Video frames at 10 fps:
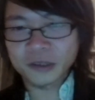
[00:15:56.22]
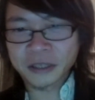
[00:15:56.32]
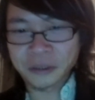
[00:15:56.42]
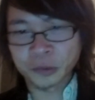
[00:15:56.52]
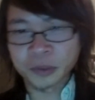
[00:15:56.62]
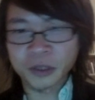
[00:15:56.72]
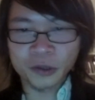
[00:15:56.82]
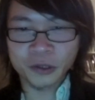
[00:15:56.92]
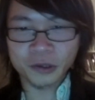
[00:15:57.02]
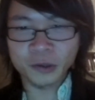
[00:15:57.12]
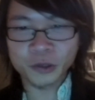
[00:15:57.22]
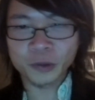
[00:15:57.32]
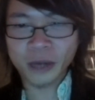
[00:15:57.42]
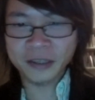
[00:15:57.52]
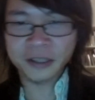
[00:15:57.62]
it could be also, also
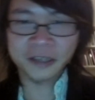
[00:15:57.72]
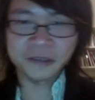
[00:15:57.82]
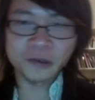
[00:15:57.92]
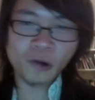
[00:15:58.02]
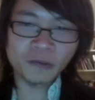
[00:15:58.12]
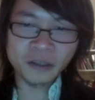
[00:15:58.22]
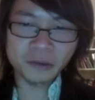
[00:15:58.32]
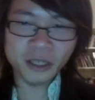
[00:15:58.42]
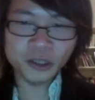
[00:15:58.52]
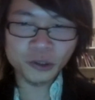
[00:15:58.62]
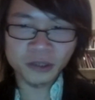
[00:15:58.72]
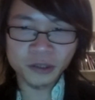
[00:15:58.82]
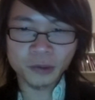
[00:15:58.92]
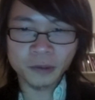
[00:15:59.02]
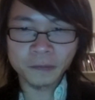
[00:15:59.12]
other kind of annotation
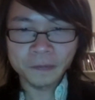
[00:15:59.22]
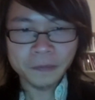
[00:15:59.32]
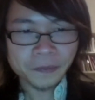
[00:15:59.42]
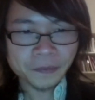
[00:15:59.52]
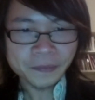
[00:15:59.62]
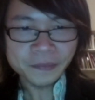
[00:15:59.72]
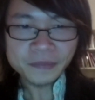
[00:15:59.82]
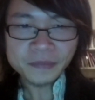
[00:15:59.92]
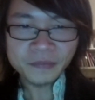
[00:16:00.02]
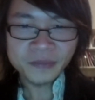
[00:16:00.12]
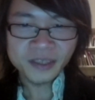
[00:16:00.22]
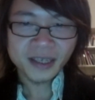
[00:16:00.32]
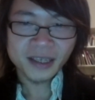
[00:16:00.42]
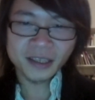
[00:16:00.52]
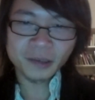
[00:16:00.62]
as well right.
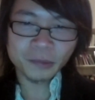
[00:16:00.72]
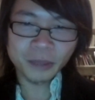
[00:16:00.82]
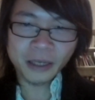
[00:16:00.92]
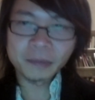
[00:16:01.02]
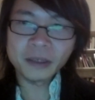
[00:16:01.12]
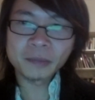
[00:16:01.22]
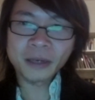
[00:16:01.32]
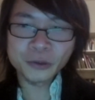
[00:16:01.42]
so, but by